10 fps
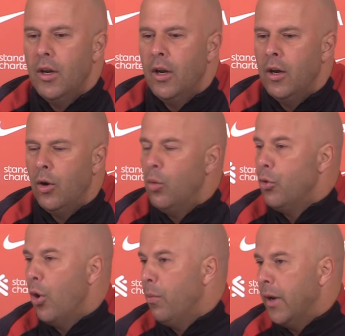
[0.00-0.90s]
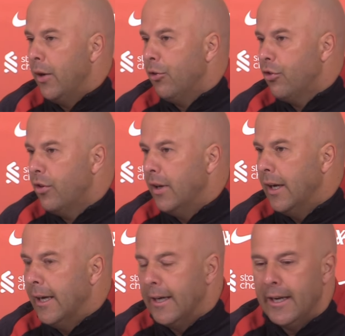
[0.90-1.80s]
uh, homegrown players,
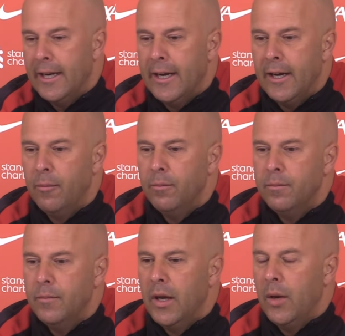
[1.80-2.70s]
and um,